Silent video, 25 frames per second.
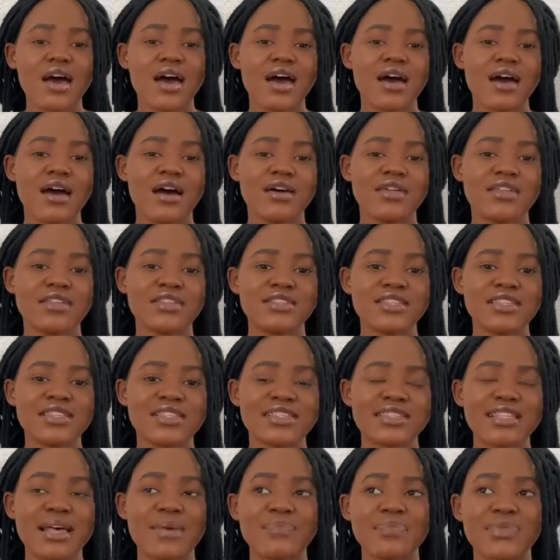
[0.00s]
uh, this is
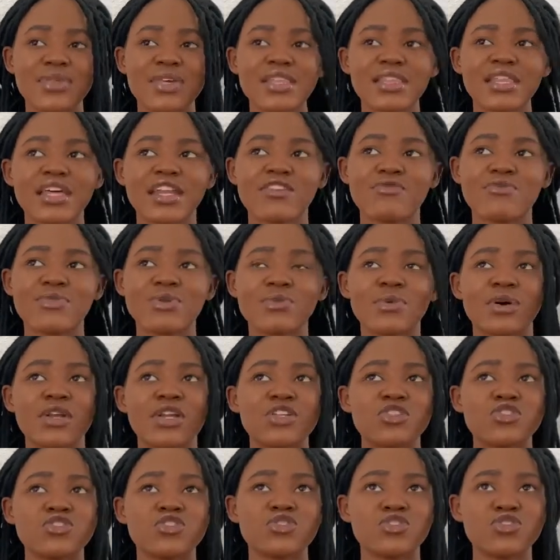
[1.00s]
something that I've been
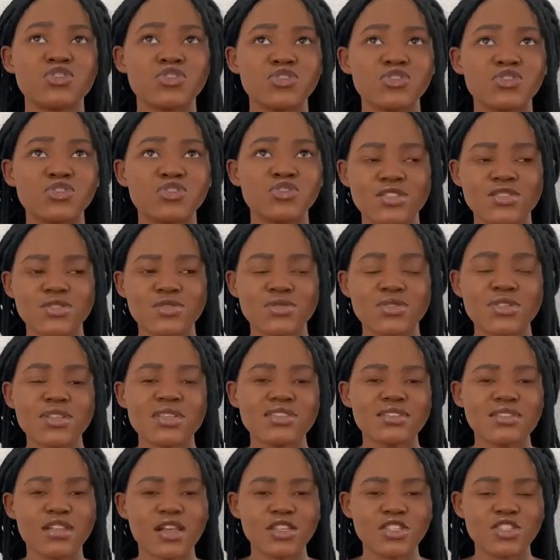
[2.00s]
wanting to do
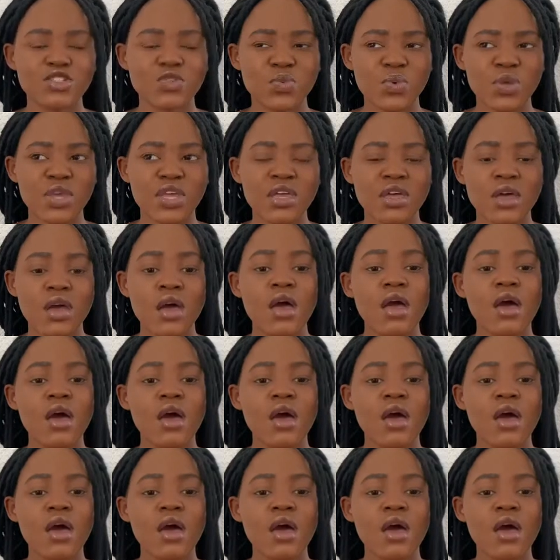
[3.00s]
since last week